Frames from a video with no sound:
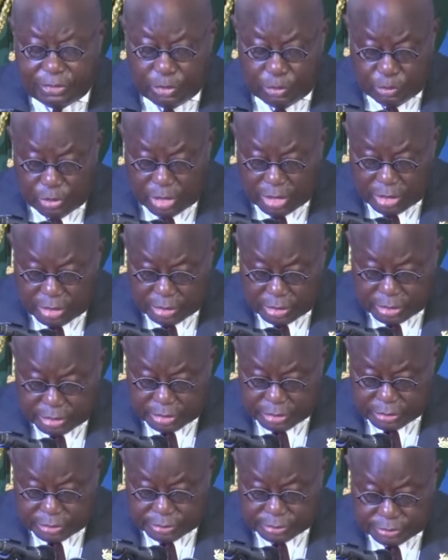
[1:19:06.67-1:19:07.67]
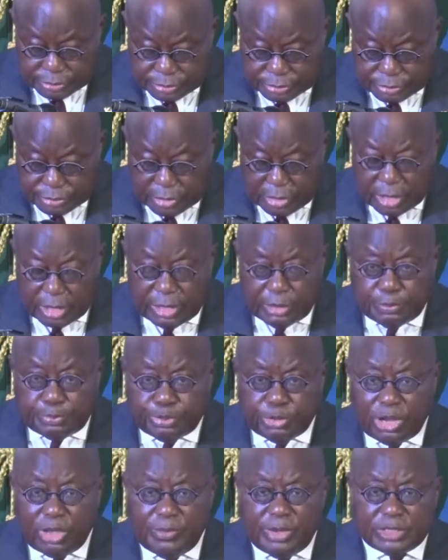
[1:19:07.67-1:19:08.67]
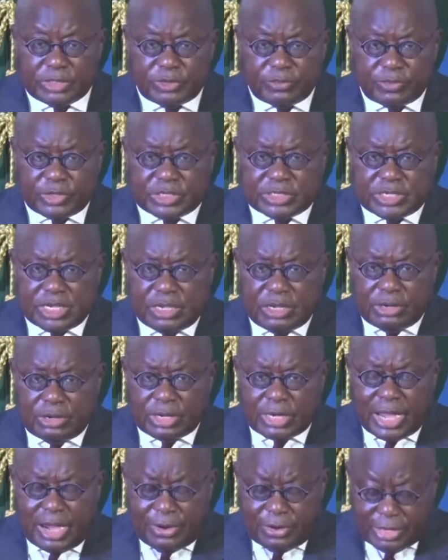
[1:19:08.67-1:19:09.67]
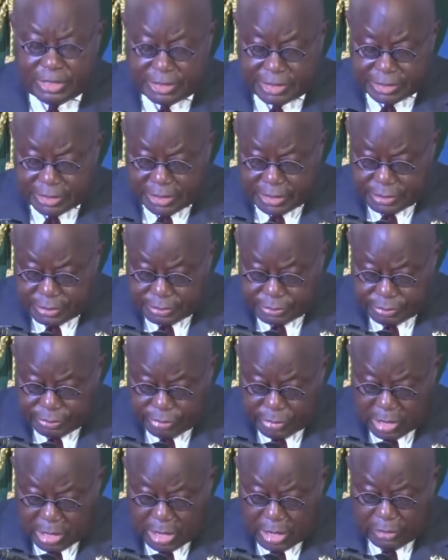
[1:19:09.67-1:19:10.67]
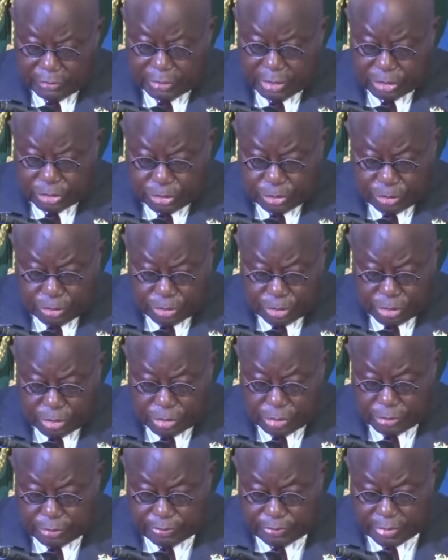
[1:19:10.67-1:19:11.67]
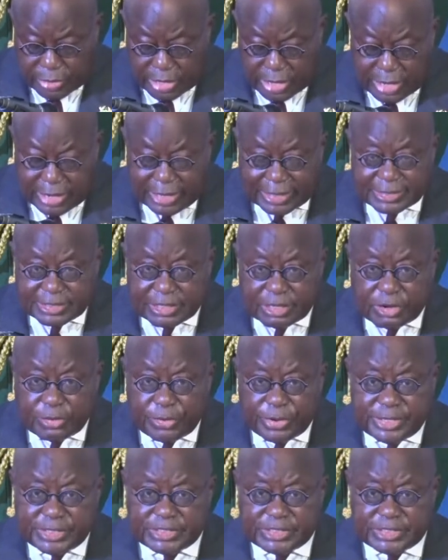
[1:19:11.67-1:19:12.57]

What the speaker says: world. Employment of the single currency, the euro, has increased